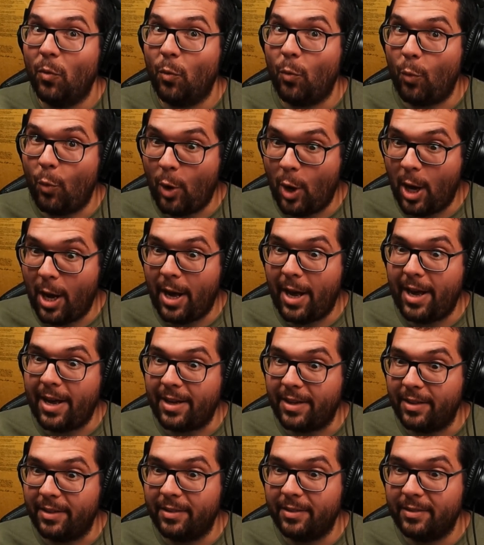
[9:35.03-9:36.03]

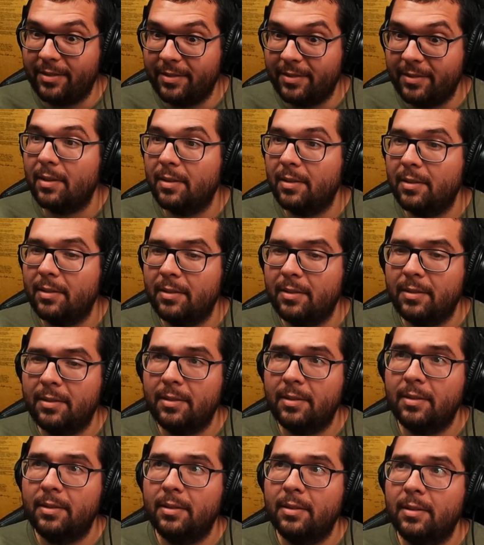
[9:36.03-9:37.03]
Right. That's what I'm
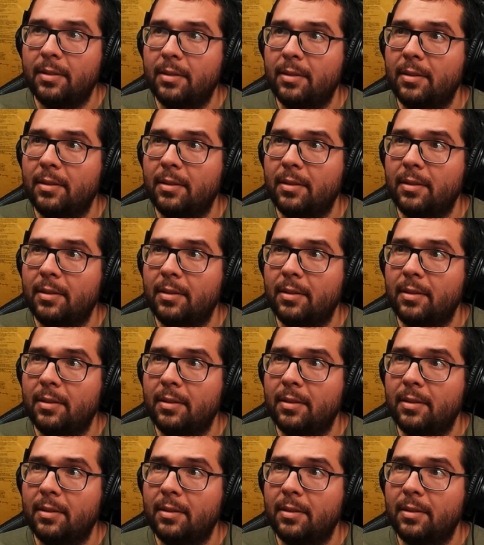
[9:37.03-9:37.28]
talking about.